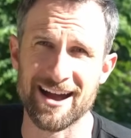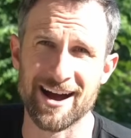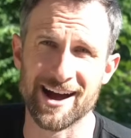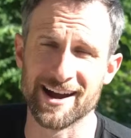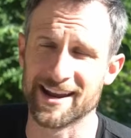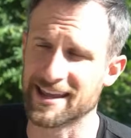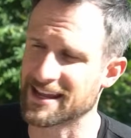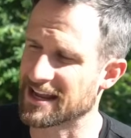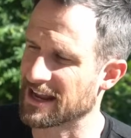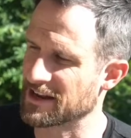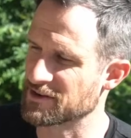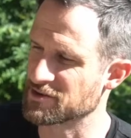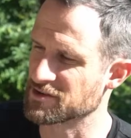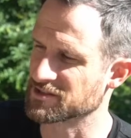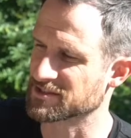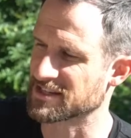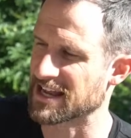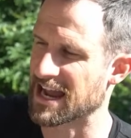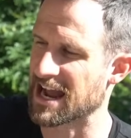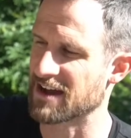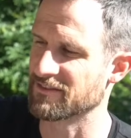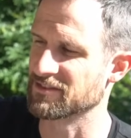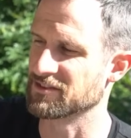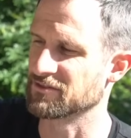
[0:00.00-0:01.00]
on it, and just
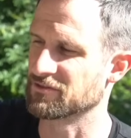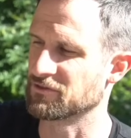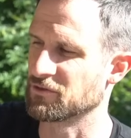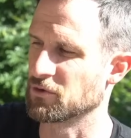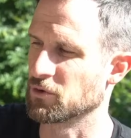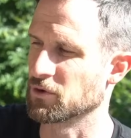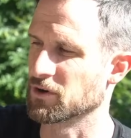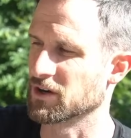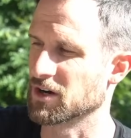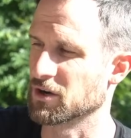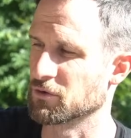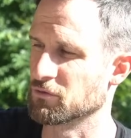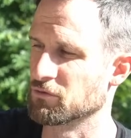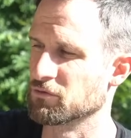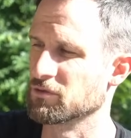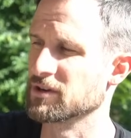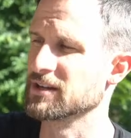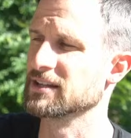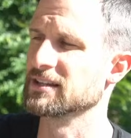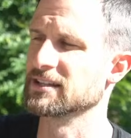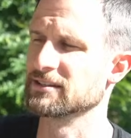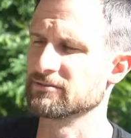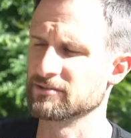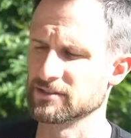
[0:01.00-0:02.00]
have it for a
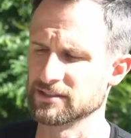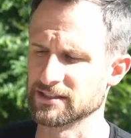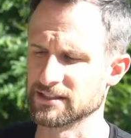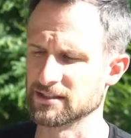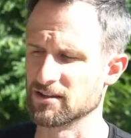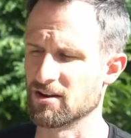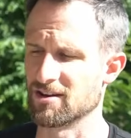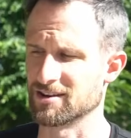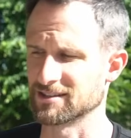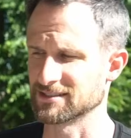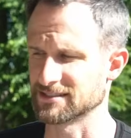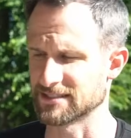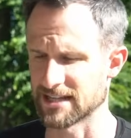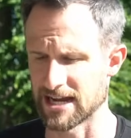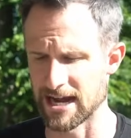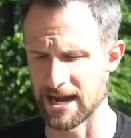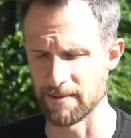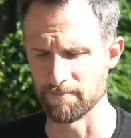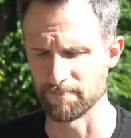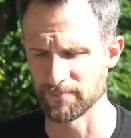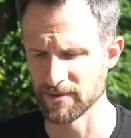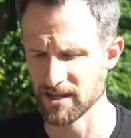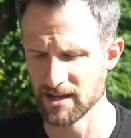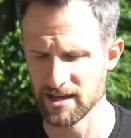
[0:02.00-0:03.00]
really long
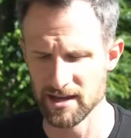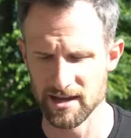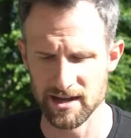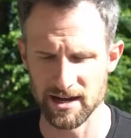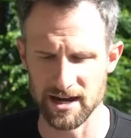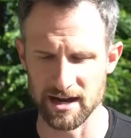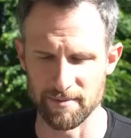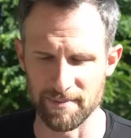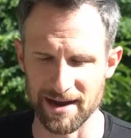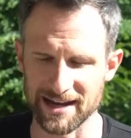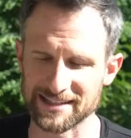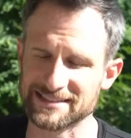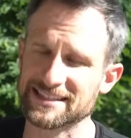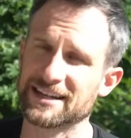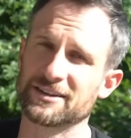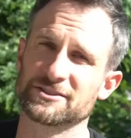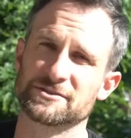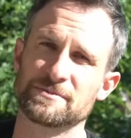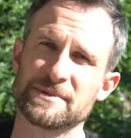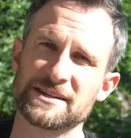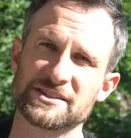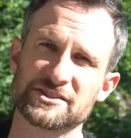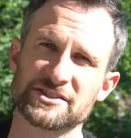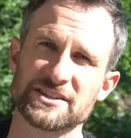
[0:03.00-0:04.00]
time. As I
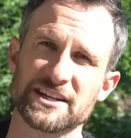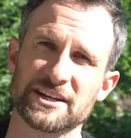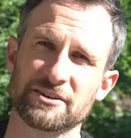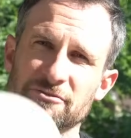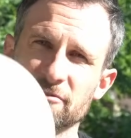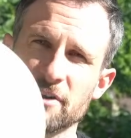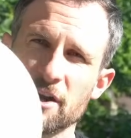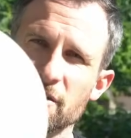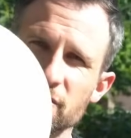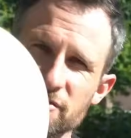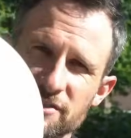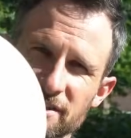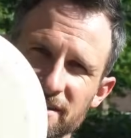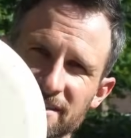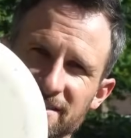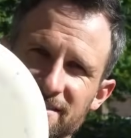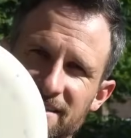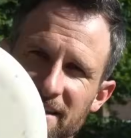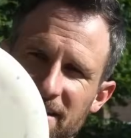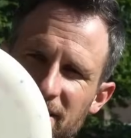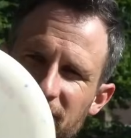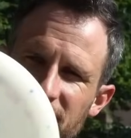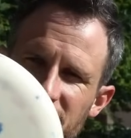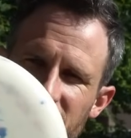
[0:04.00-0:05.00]
was mentioning roaches,
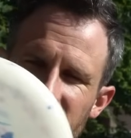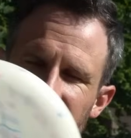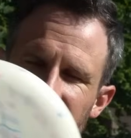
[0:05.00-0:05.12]
here's a